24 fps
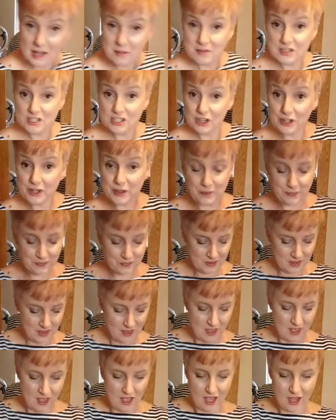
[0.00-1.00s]
let me show you.
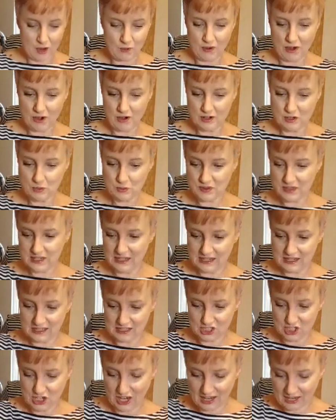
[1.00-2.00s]
I wear it with a little